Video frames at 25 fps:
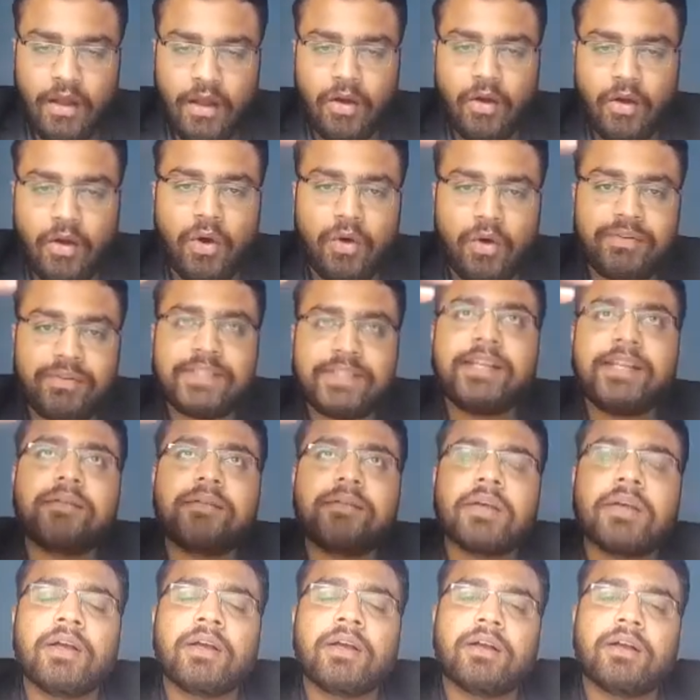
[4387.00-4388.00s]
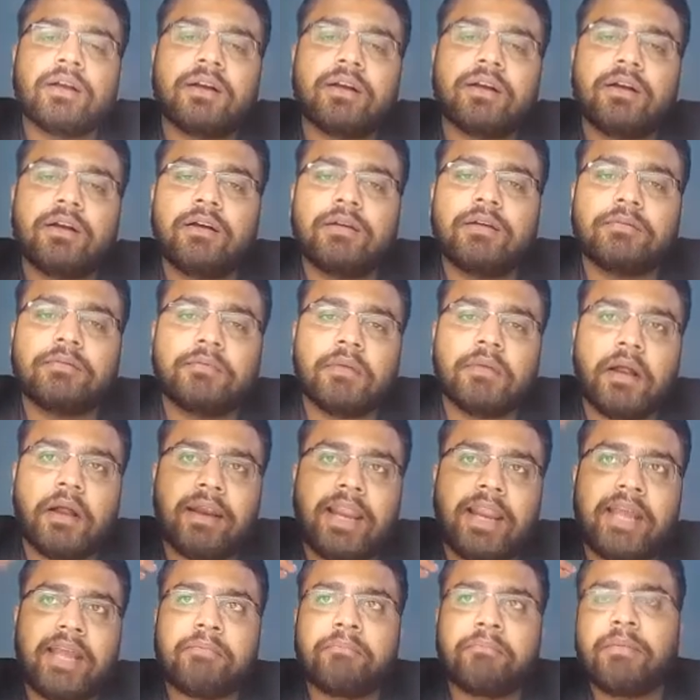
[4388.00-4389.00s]
obviously
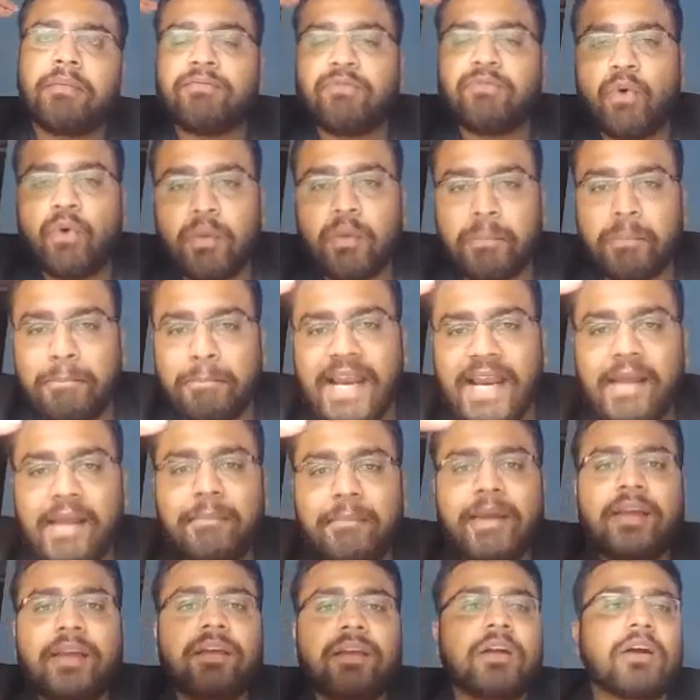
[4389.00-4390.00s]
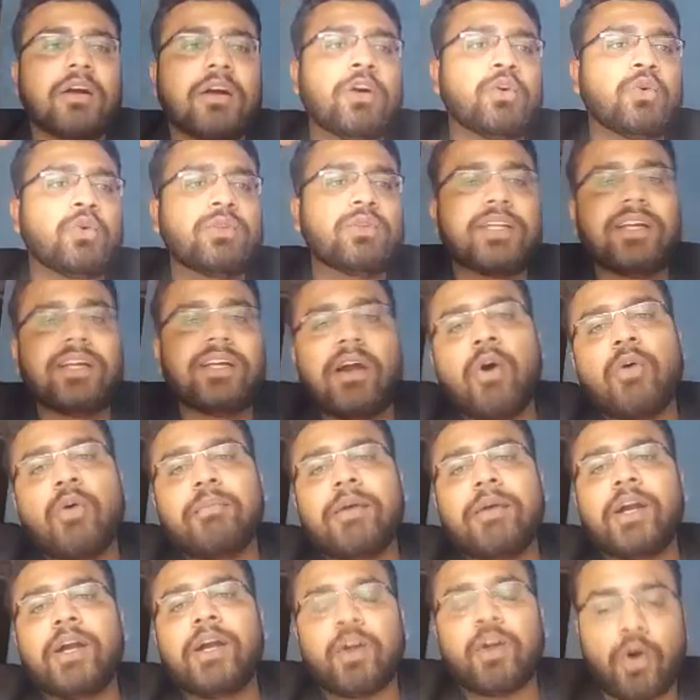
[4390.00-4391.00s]
like before blaming to the
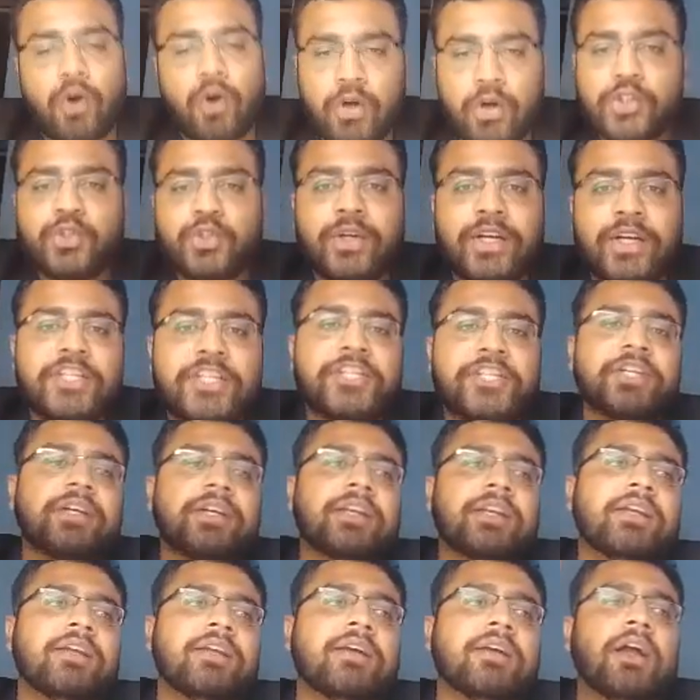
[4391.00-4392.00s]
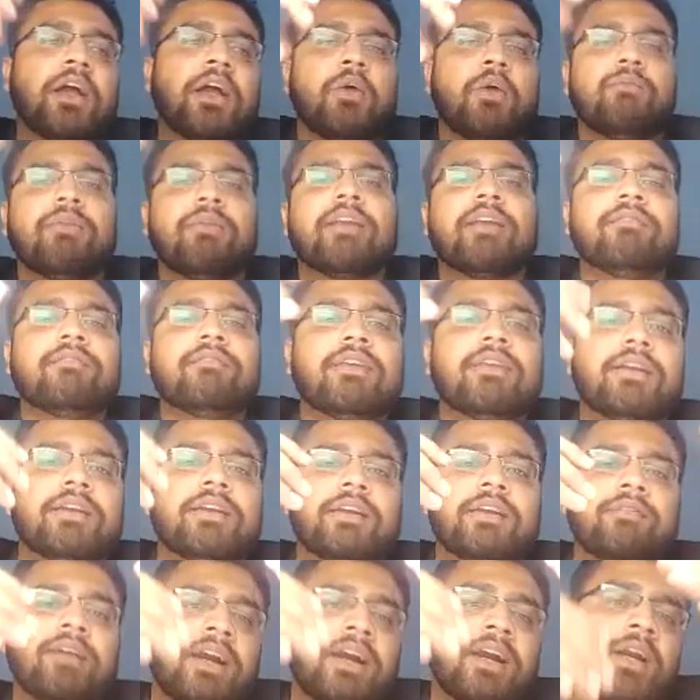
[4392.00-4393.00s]
government or judiciary, when we
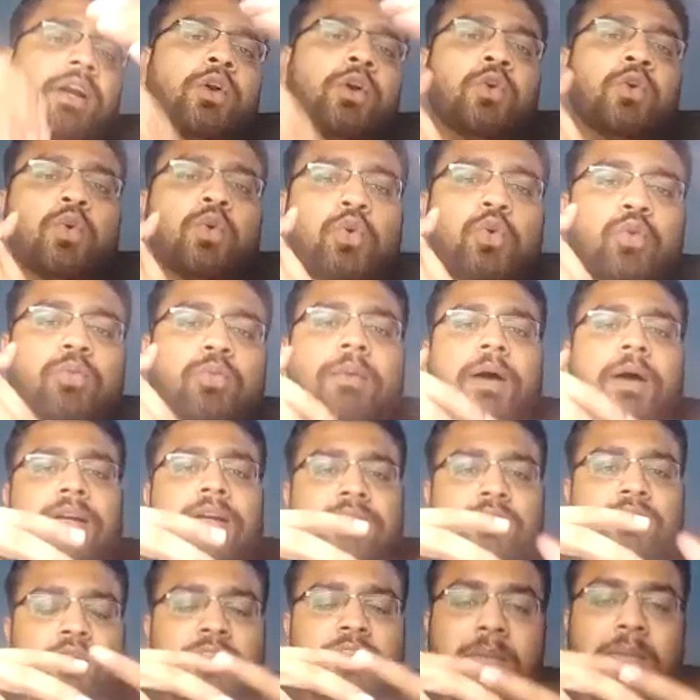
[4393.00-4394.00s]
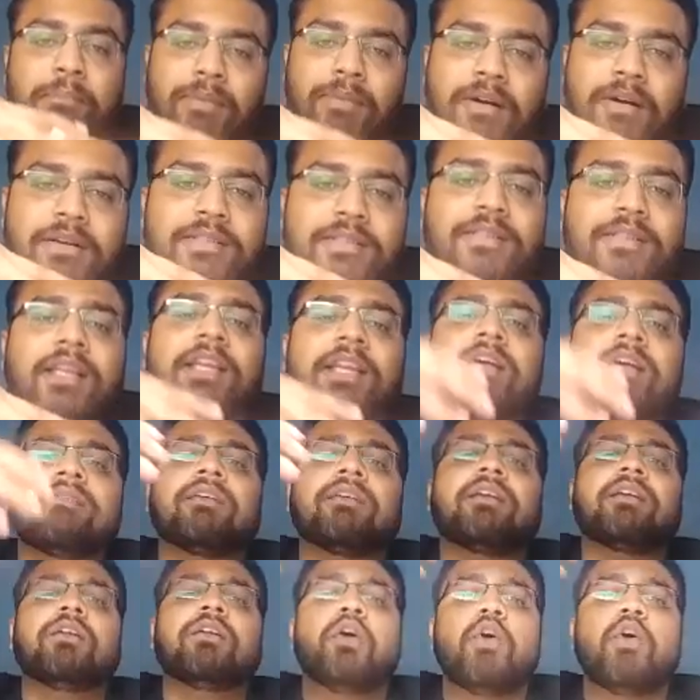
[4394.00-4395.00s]
divide it into two parts, on the personal level,